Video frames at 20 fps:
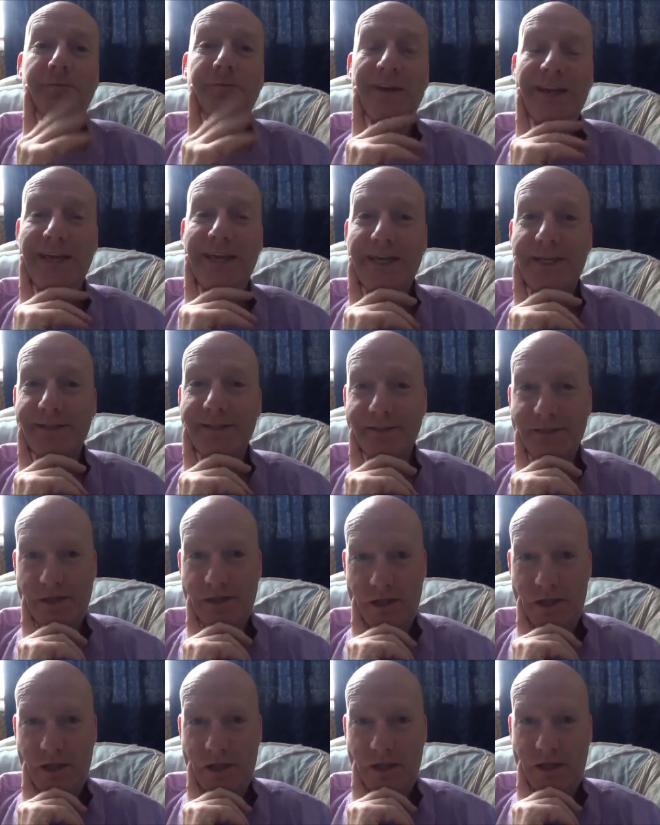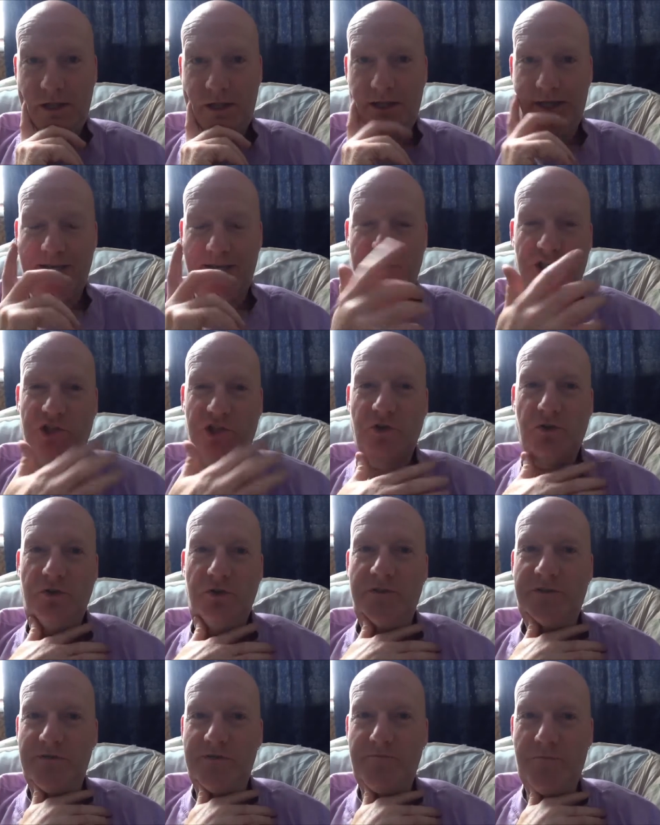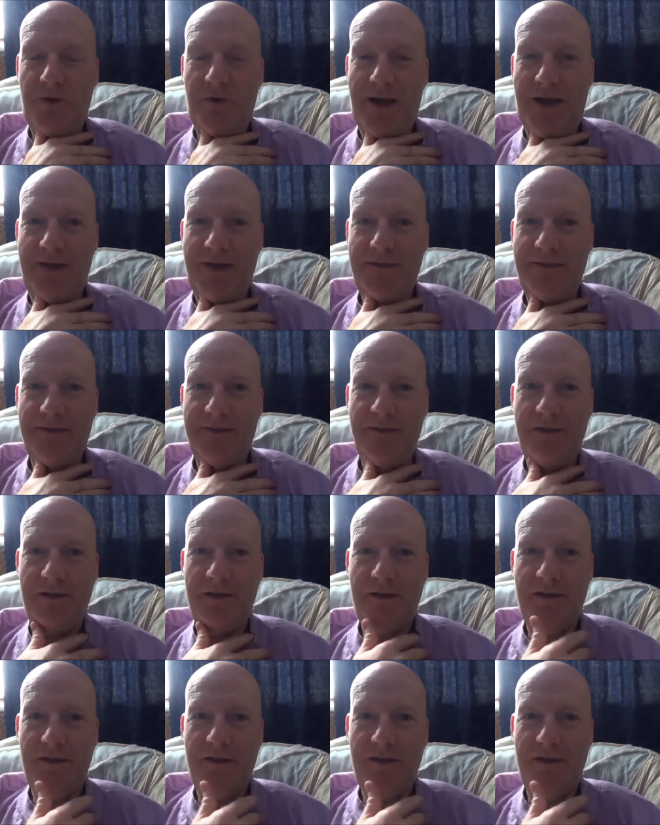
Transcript: I overheat get shortness of breath,